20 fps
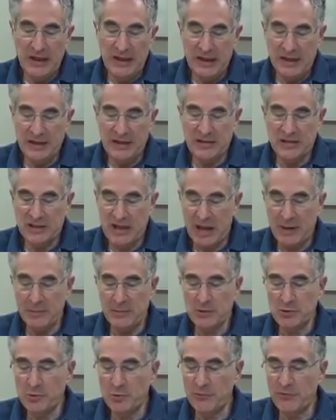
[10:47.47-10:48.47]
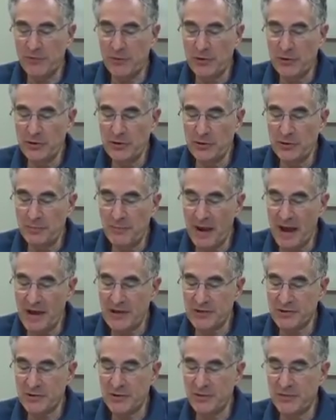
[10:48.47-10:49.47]
Any statements referring to
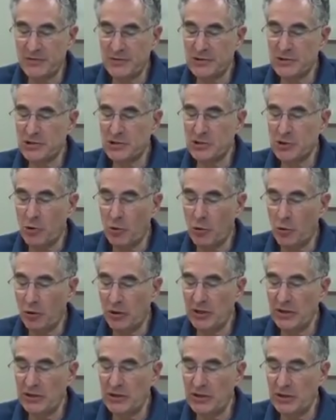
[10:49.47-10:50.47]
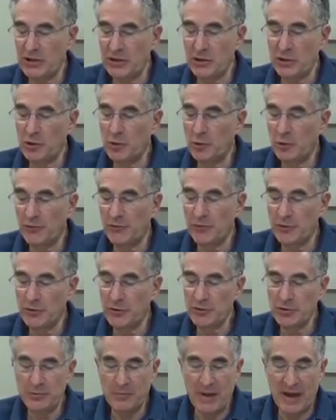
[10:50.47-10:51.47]
my services are only intended to
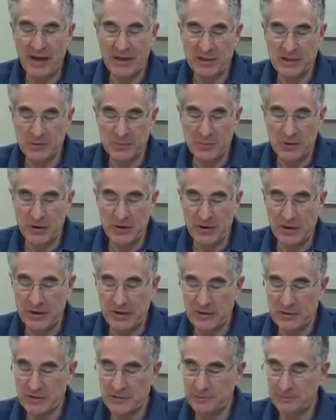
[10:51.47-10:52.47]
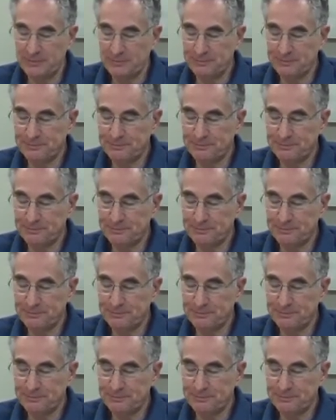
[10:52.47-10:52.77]
refer to my experience.